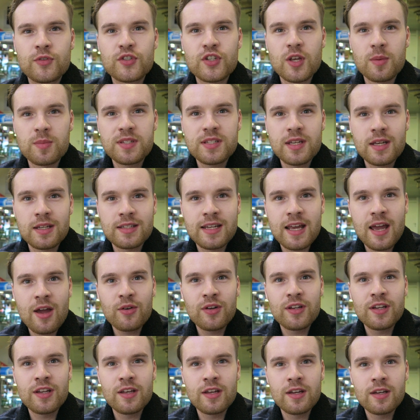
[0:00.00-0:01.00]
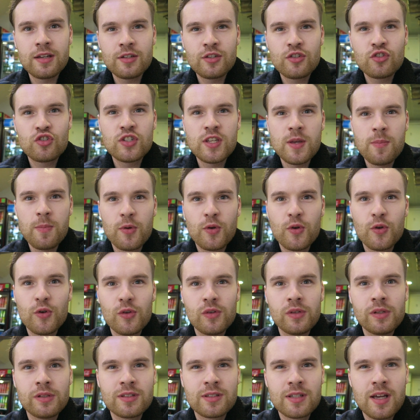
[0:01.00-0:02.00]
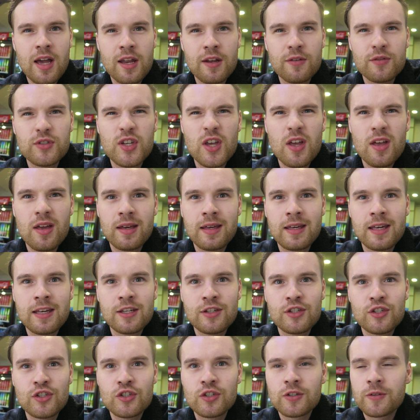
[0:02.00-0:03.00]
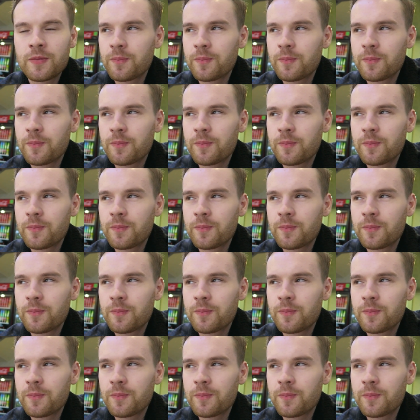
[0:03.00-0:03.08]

So I'm sitting down in a typical kind of Turkish